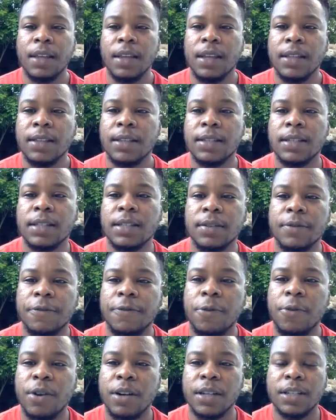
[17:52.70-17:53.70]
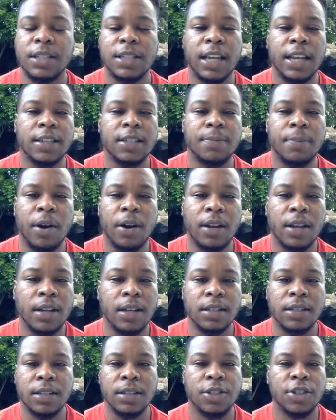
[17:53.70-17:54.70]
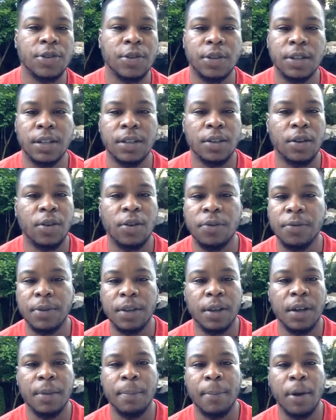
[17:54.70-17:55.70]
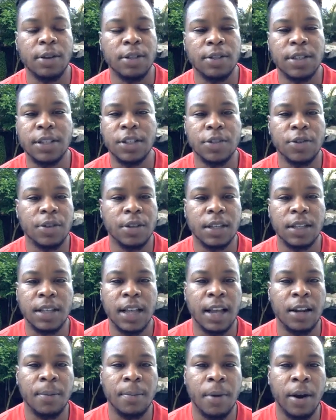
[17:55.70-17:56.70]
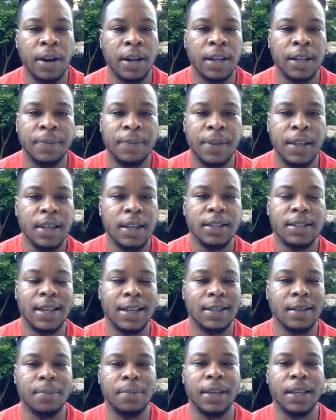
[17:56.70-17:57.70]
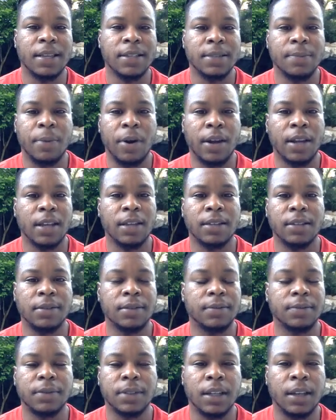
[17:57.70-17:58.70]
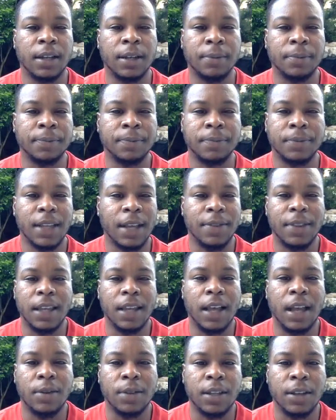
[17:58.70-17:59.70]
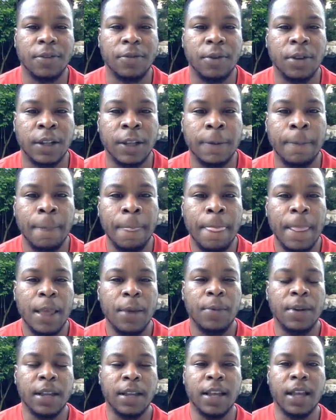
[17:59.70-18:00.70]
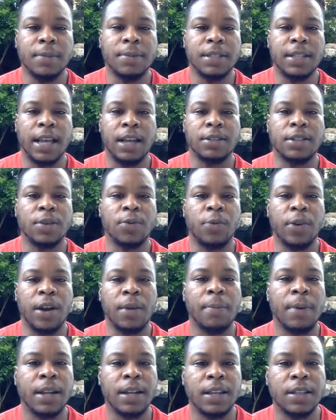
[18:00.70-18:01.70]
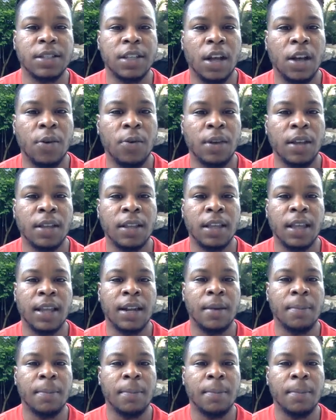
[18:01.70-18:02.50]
This foreign exchange market is a multi-trillion-dollar market. It's like the biggest market, I think, out there, really, when it comes down to where money is going and the